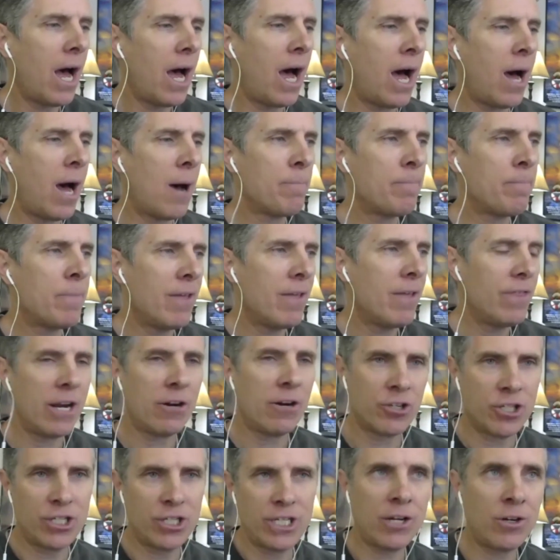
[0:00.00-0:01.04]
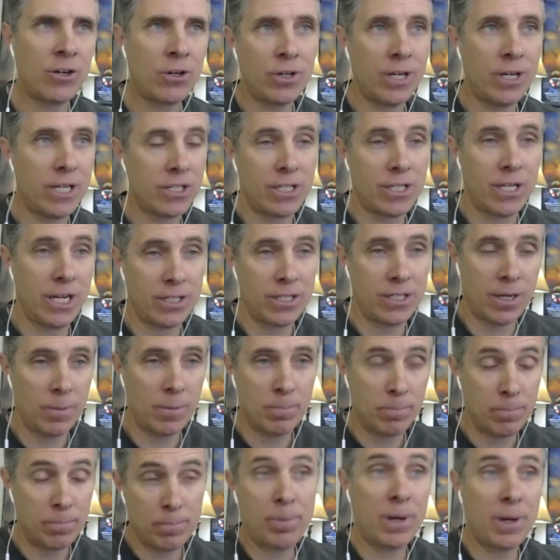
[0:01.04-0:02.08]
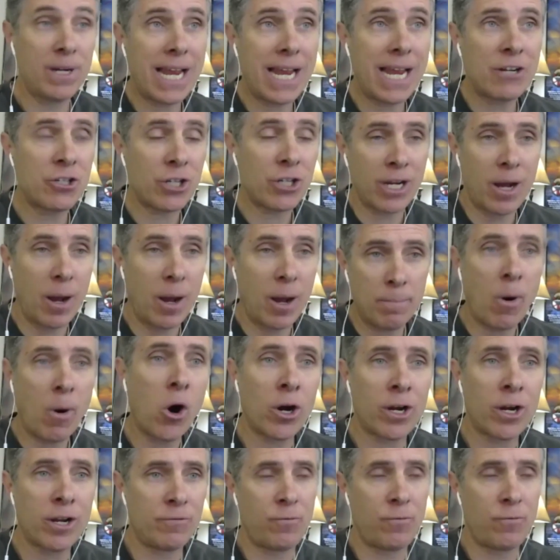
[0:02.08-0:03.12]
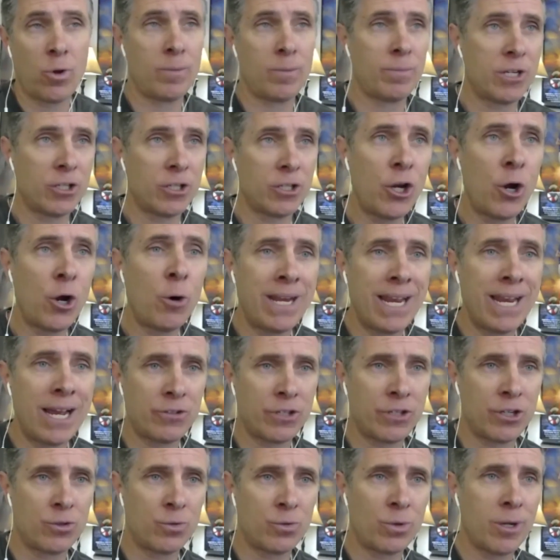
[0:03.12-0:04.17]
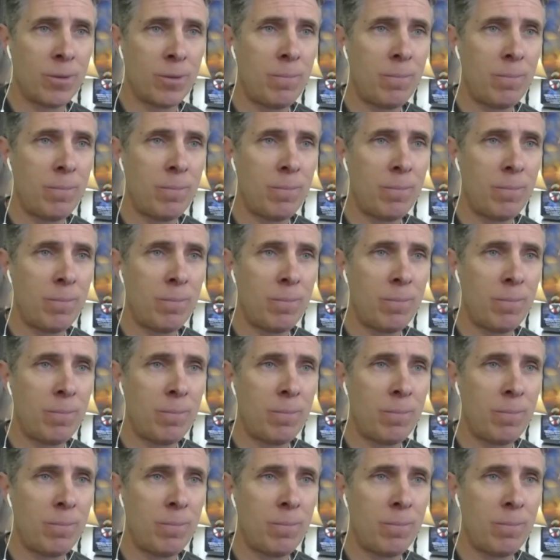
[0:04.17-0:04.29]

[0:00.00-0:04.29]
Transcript: um, there still is, is a potentially a market for them because nobody else is TV.